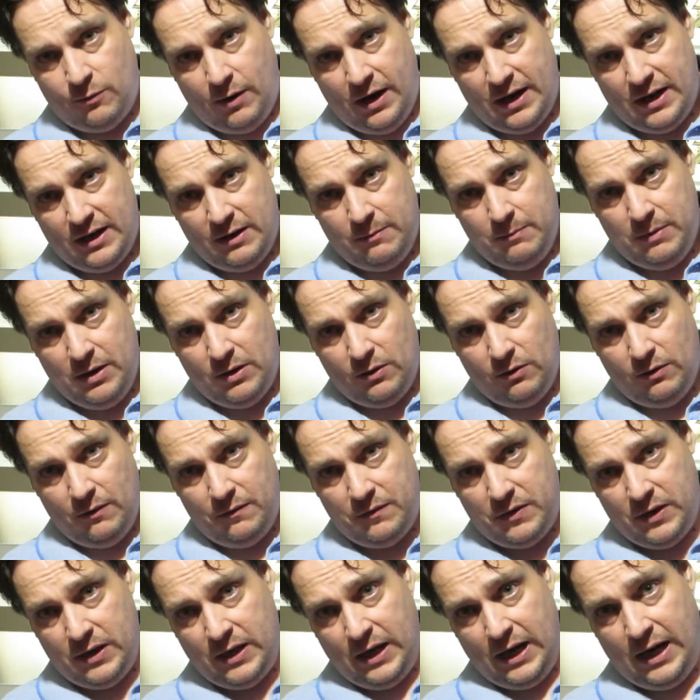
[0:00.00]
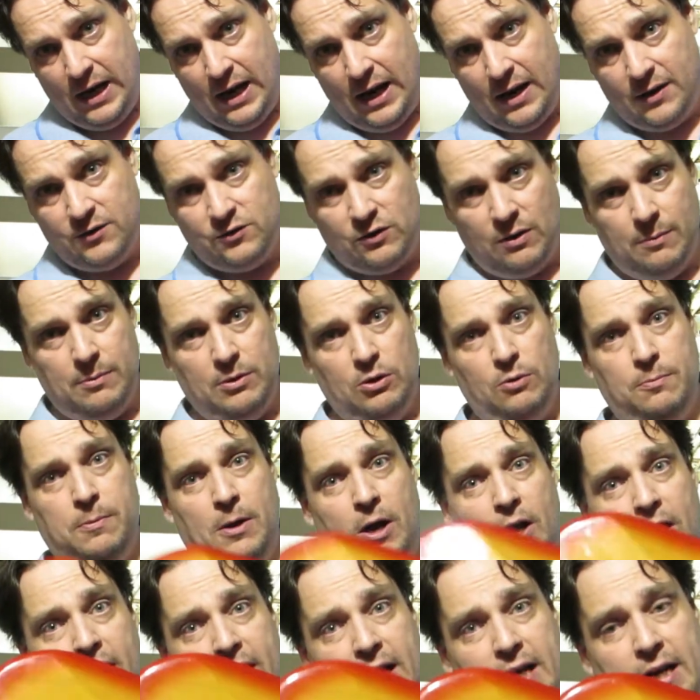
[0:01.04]
right in the middle of the tremolo
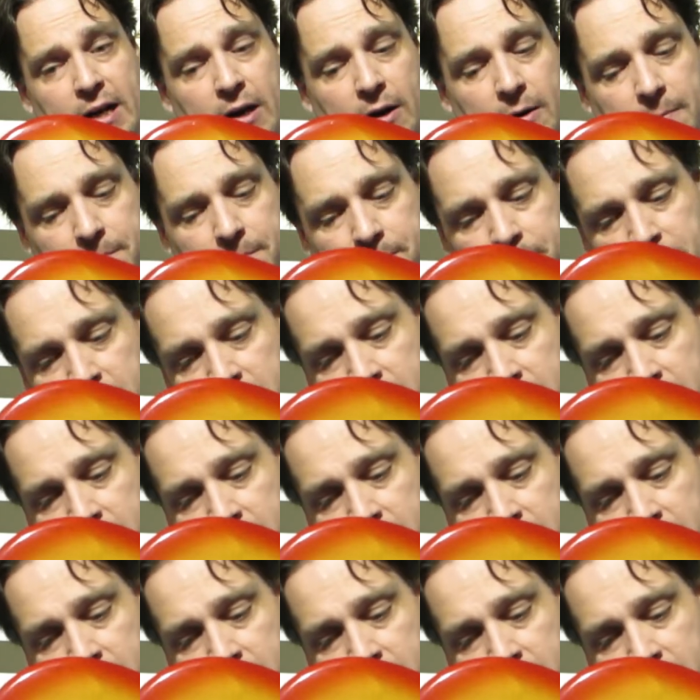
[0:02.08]
pocket here.